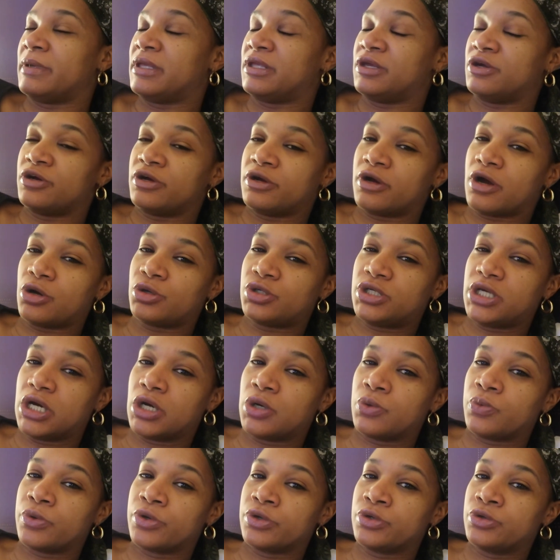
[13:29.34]
your
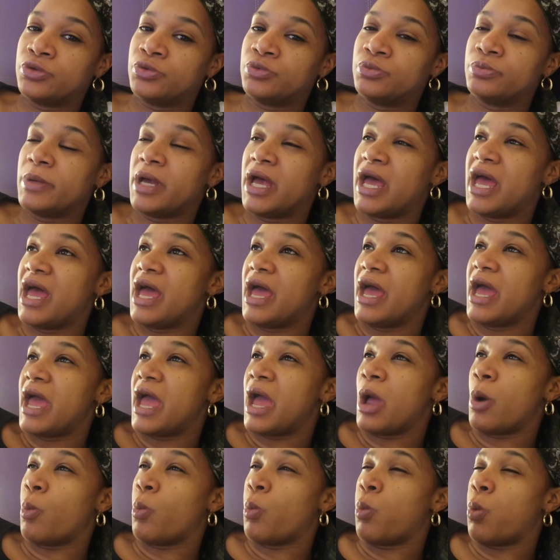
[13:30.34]
hotel room
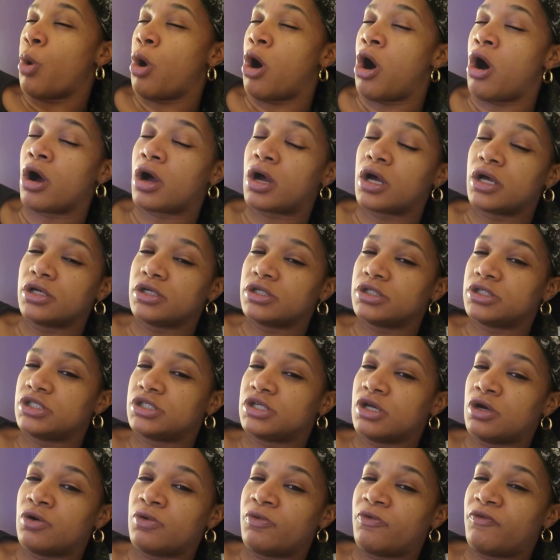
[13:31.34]
and walk
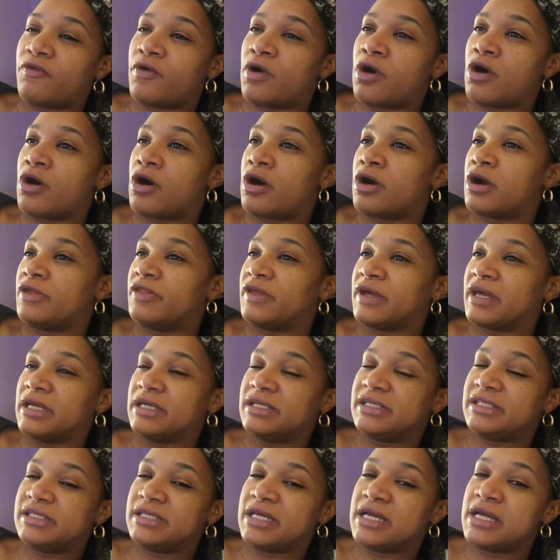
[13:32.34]
so far in the
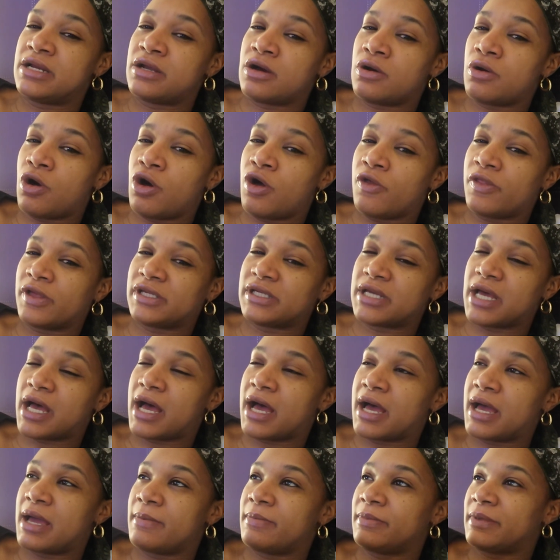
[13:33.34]
casino all the
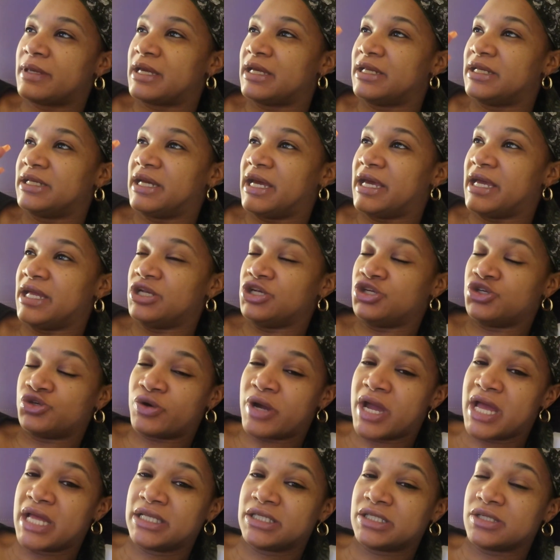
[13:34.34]
time can get
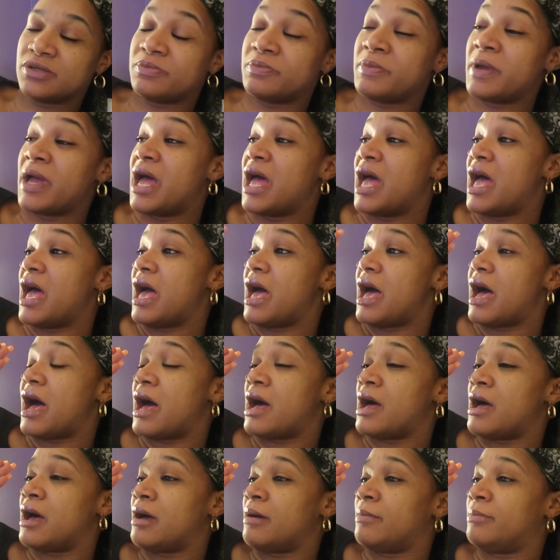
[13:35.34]
dreadsome.
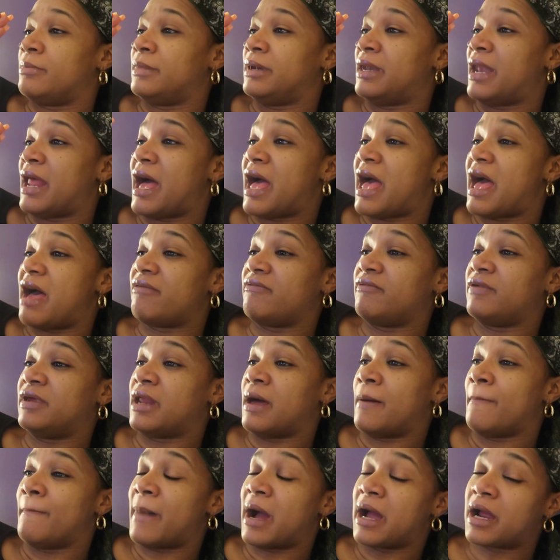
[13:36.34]
Not having
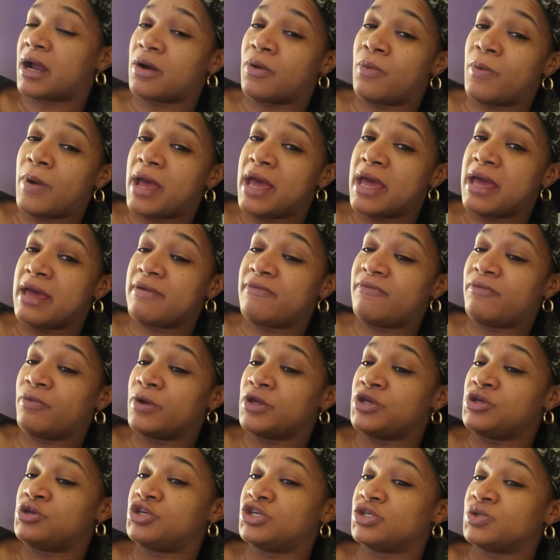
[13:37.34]
a microwave
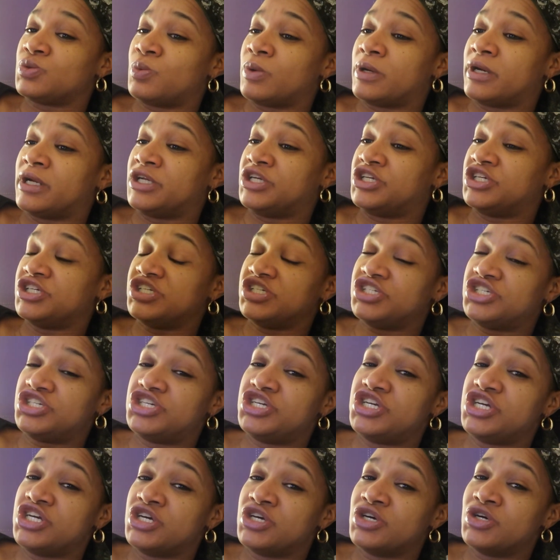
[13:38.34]
when you just want to just
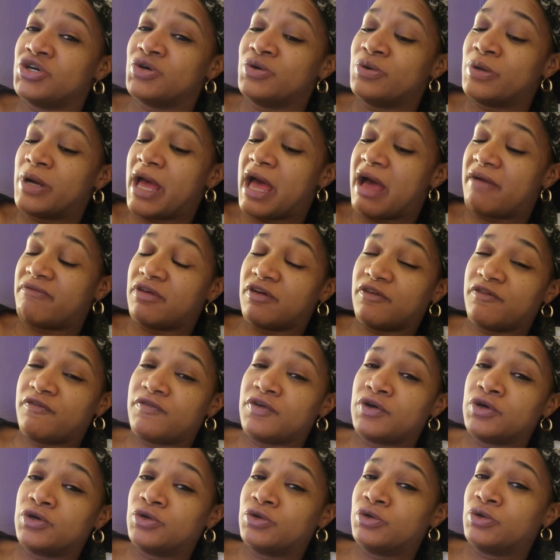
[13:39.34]
chill and have your
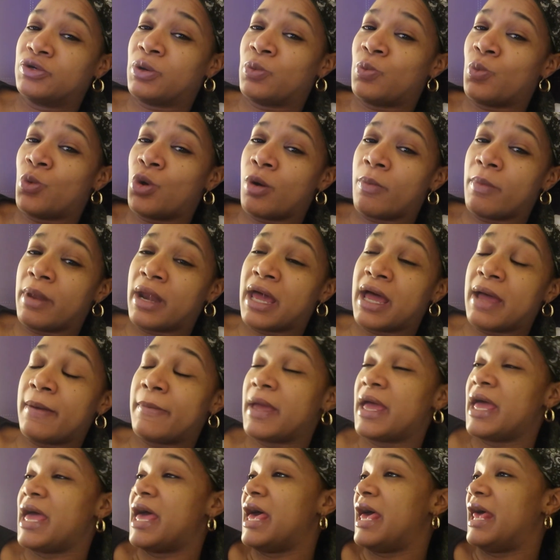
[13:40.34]
food and warm it
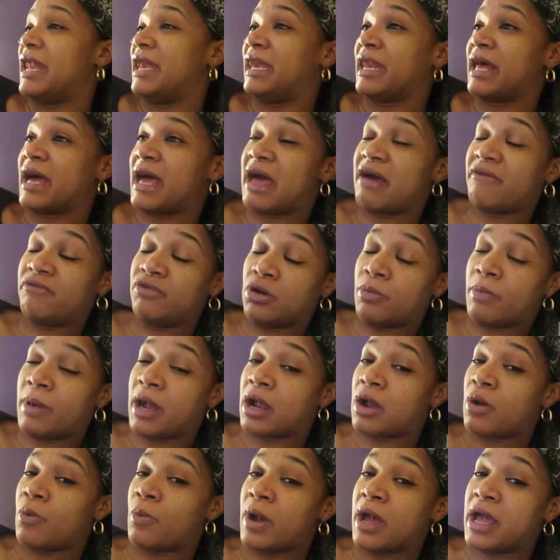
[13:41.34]
up. Not having a
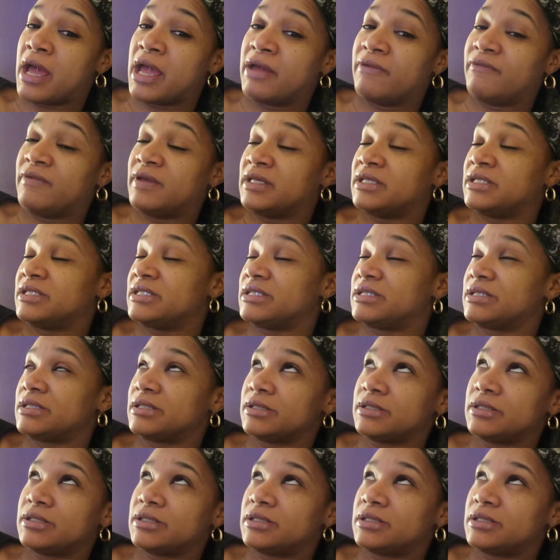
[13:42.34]
microwave is...